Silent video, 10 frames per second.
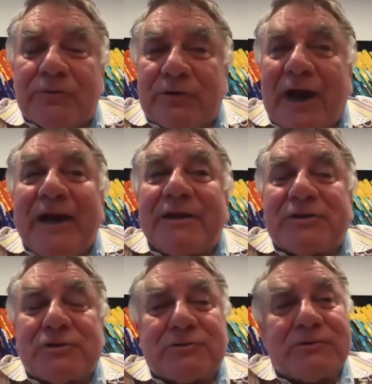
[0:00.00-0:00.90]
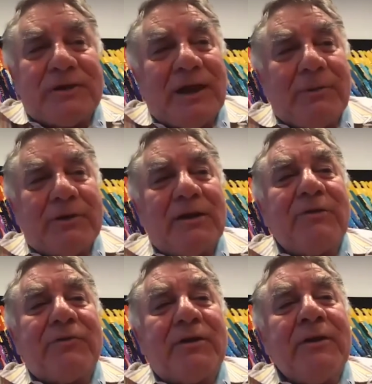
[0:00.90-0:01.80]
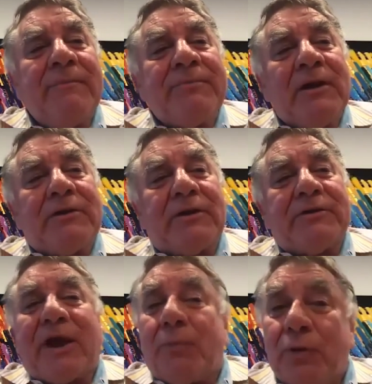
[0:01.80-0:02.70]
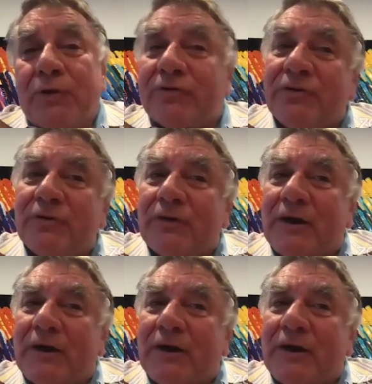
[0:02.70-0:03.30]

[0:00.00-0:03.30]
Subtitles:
created the children and they were delivered, that they weren't